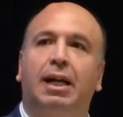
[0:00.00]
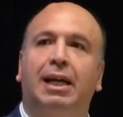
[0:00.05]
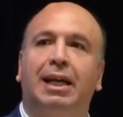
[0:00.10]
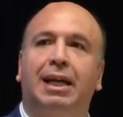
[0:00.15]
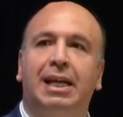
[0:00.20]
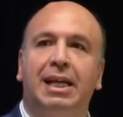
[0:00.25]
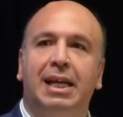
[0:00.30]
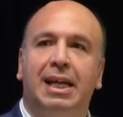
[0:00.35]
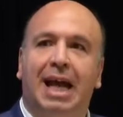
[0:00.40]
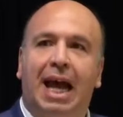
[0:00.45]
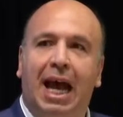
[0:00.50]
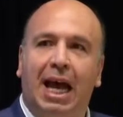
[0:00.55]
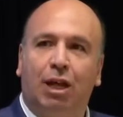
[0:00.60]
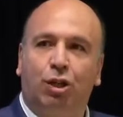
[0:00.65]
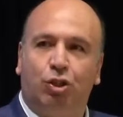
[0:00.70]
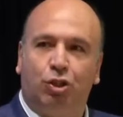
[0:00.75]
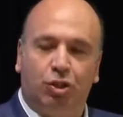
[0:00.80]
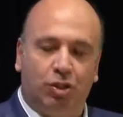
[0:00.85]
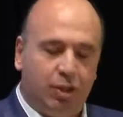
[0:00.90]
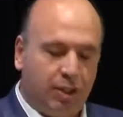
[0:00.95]
clear
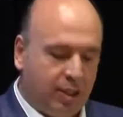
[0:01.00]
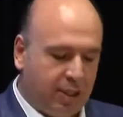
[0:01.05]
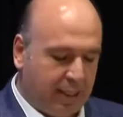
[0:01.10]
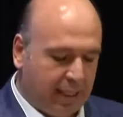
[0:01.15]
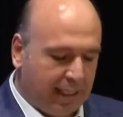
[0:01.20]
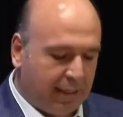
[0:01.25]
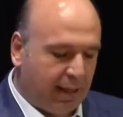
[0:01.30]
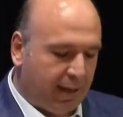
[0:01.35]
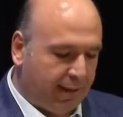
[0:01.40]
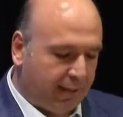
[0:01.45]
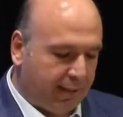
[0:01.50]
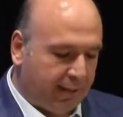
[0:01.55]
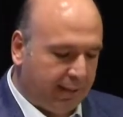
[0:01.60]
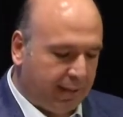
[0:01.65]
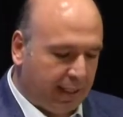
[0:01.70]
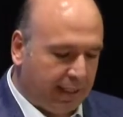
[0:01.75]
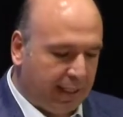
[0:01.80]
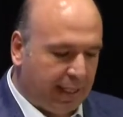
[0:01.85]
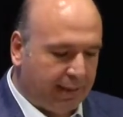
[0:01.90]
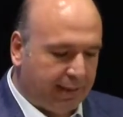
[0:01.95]
actions that
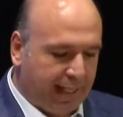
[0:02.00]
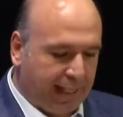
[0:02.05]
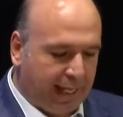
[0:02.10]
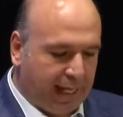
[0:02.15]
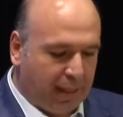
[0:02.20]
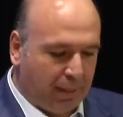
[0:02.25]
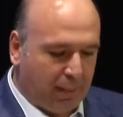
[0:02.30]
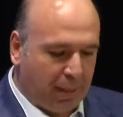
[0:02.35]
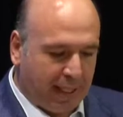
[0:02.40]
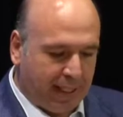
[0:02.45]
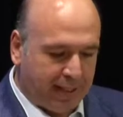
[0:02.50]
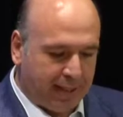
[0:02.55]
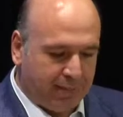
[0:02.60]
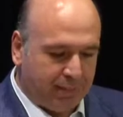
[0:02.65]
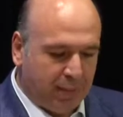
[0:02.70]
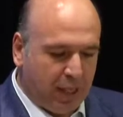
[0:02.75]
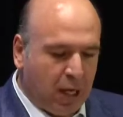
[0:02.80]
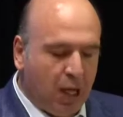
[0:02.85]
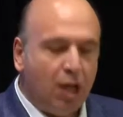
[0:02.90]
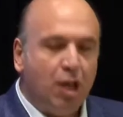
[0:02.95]
are taking place.
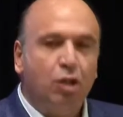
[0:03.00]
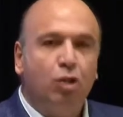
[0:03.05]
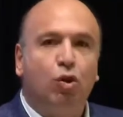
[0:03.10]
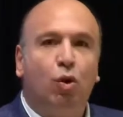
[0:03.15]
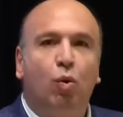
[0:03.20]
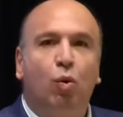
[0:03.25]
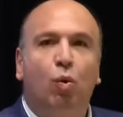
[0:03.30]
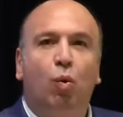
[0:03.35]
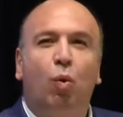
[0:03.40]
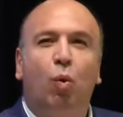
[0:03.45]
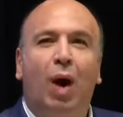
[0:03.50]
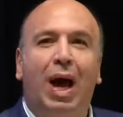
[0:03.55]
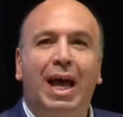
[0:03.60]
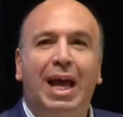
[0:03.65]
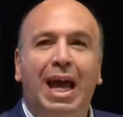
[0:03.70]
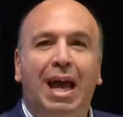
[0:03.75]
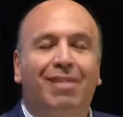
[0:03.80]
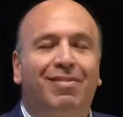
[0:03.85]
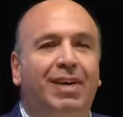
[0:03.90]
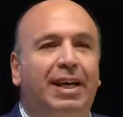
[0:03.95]
So why
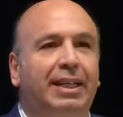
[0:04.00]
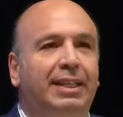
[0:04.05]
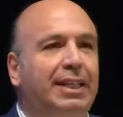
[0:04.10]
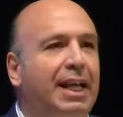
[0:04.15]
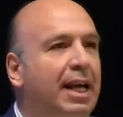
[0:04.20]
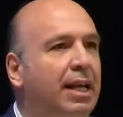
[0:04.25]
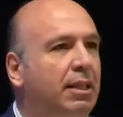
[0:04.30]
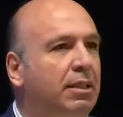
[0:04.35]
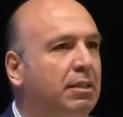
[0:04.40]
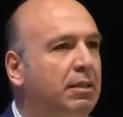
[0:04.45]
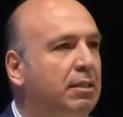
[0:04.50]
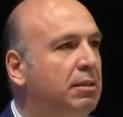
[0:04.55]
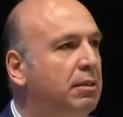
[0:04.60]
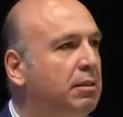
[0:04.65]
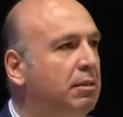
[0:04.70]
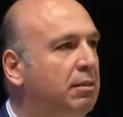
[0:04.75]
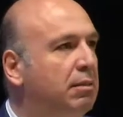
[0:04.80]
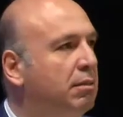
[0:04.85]
have I done